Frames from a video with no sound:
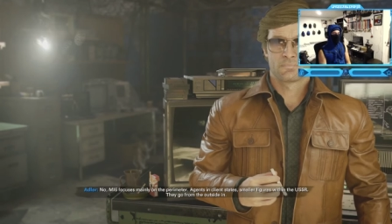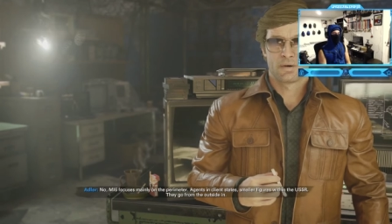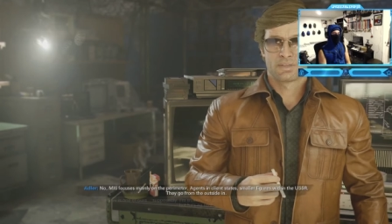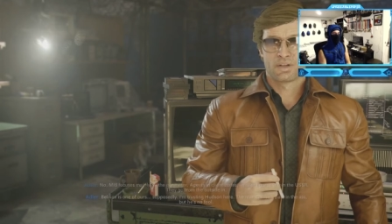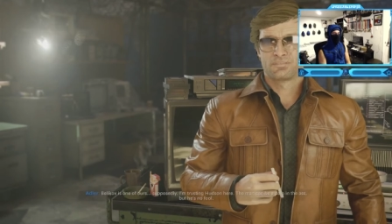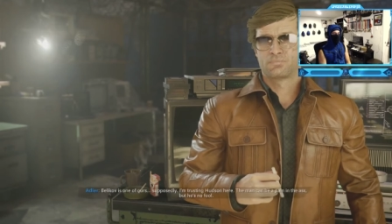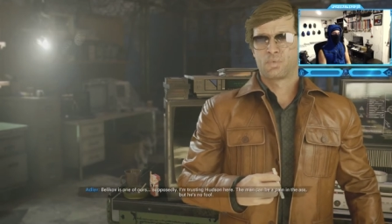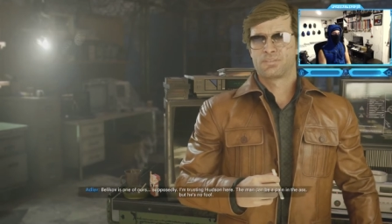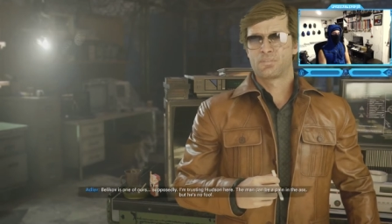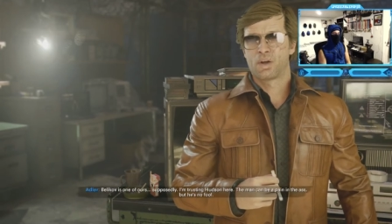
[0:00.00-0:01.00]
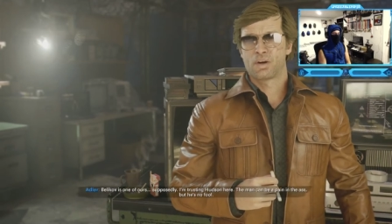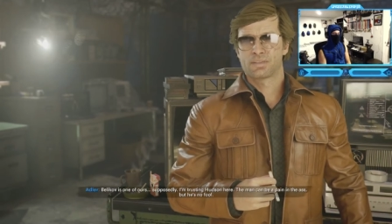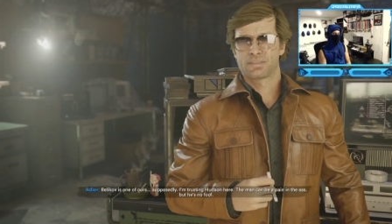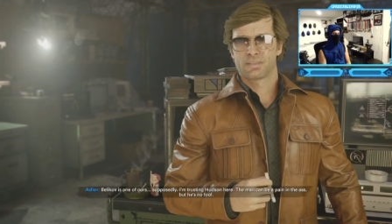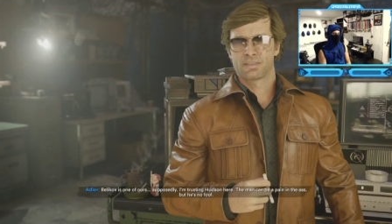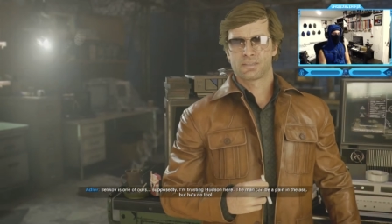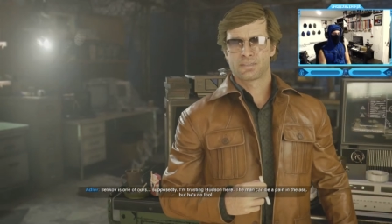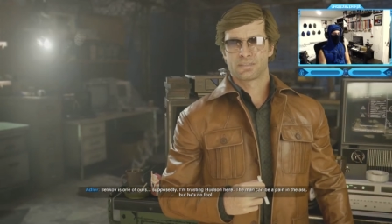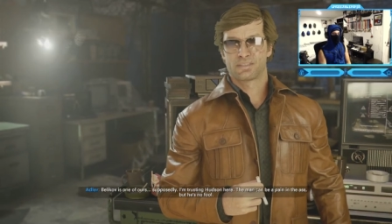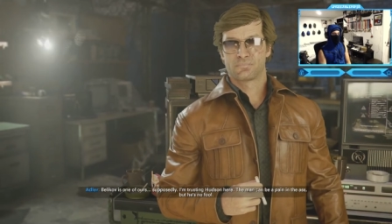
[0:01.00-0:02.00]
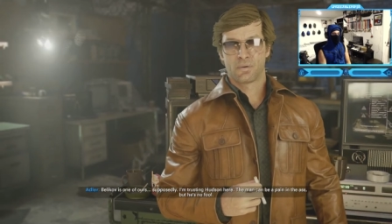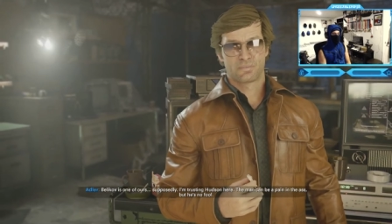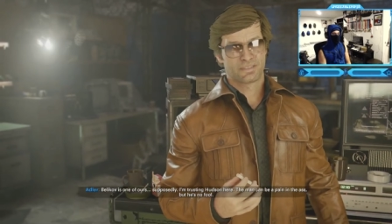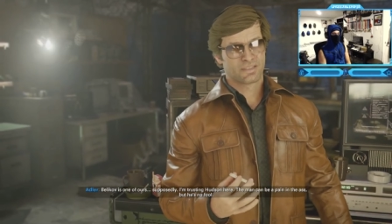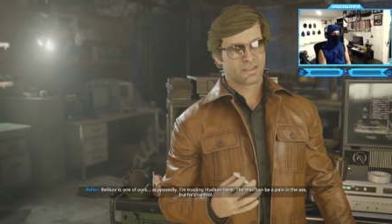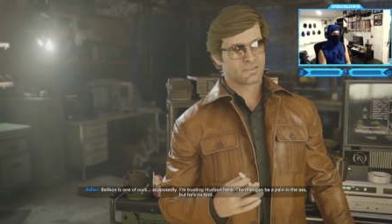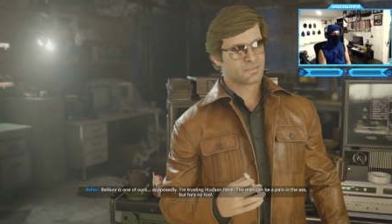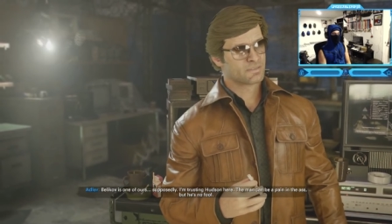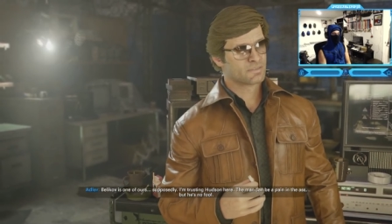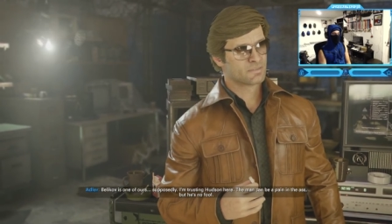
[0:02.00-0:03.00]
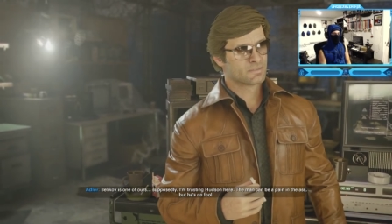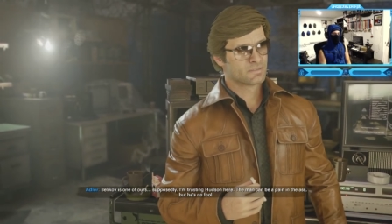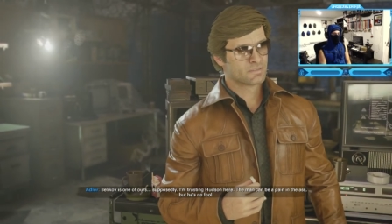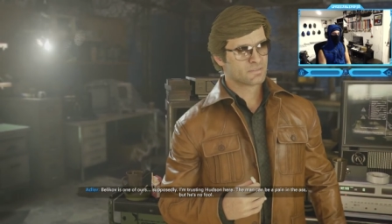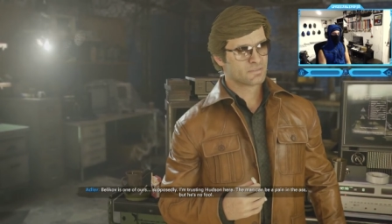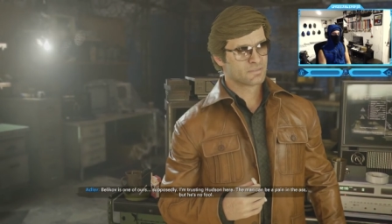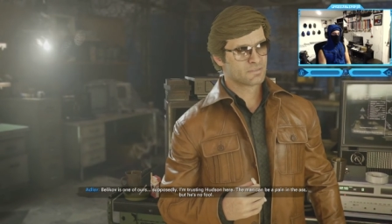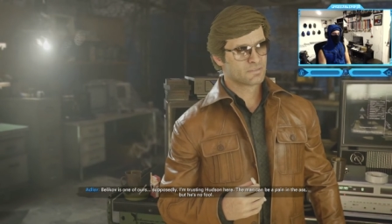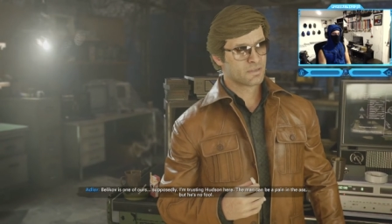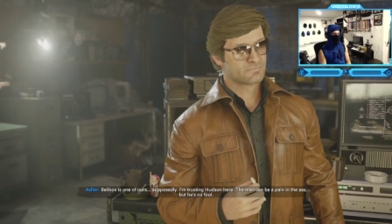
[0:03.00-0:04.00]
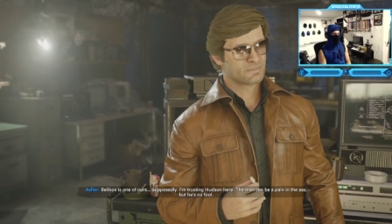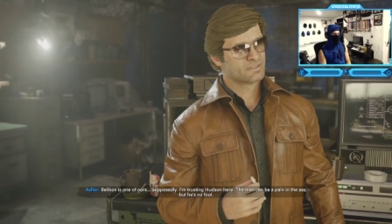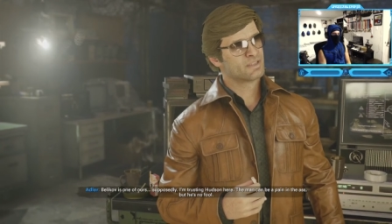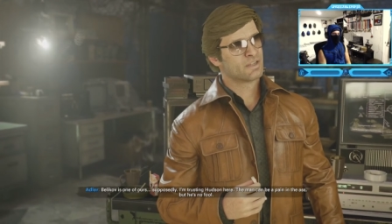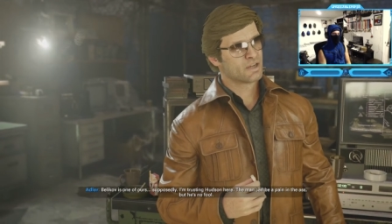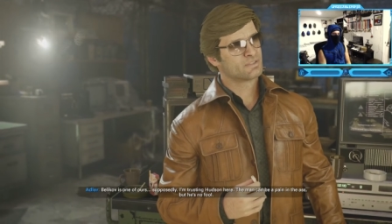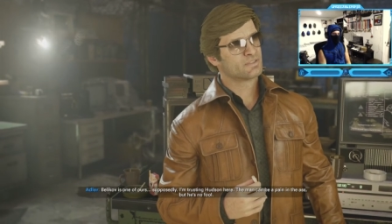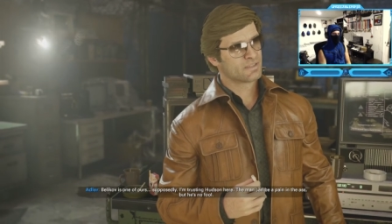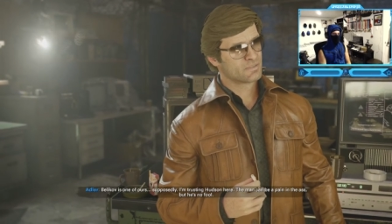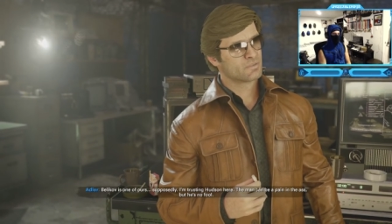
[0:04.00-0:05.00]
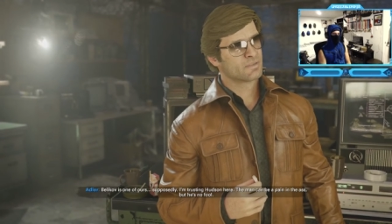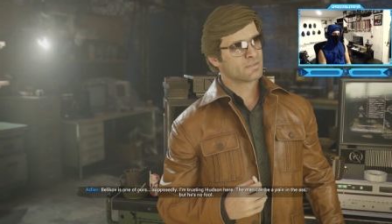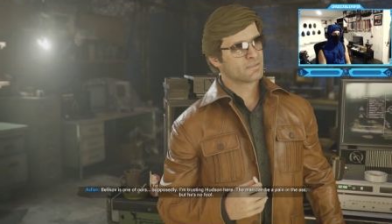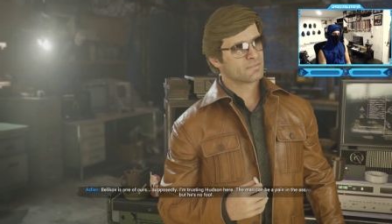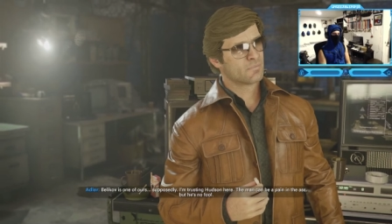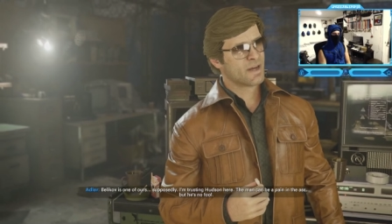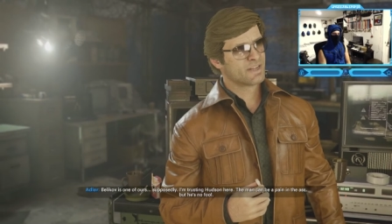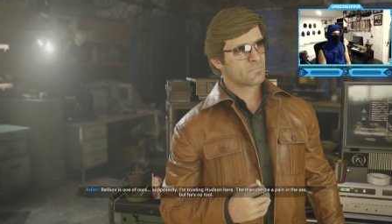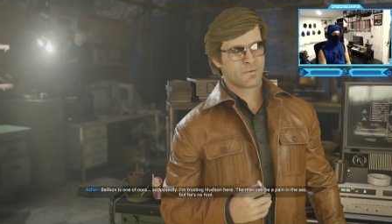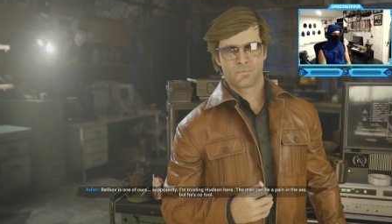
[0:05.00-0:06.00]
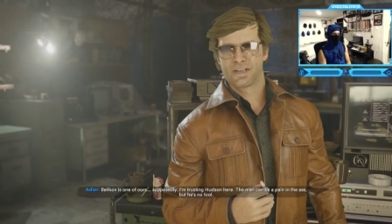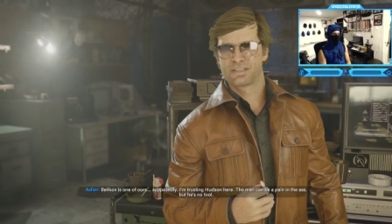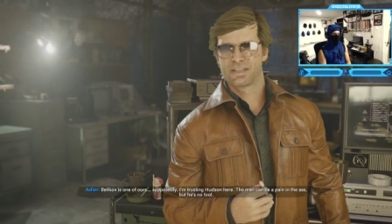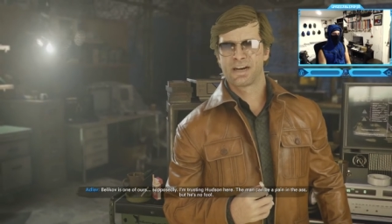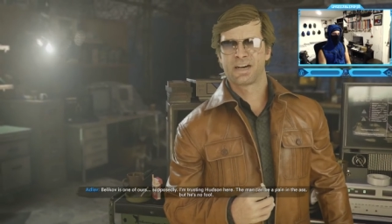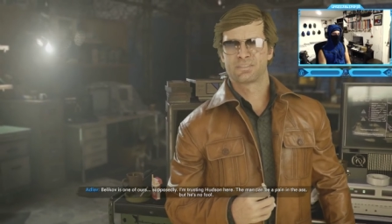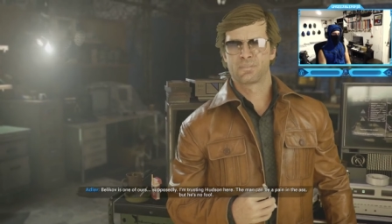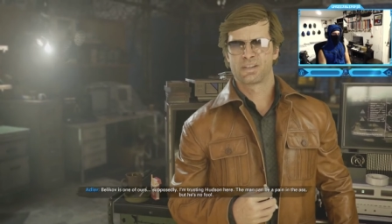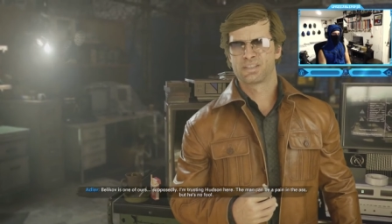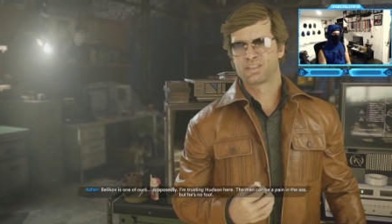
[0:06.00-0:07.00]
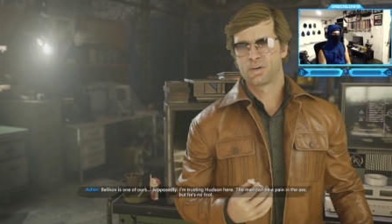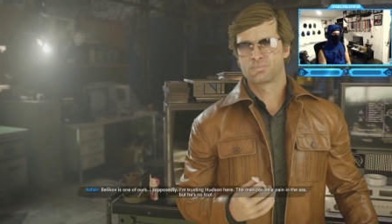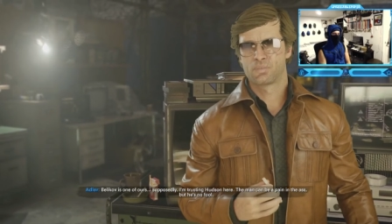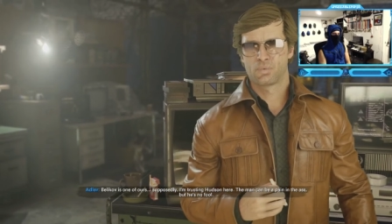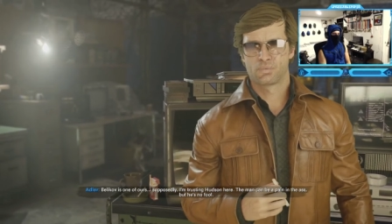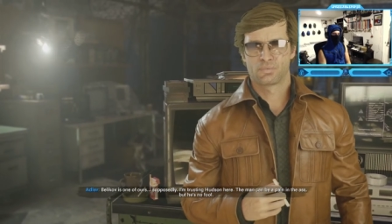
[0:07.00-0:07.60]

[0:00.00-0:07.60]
Belikov is one of ours, supposedly. I'm trusting Hudson here. Man can be a pain in the ass, but he's no fool.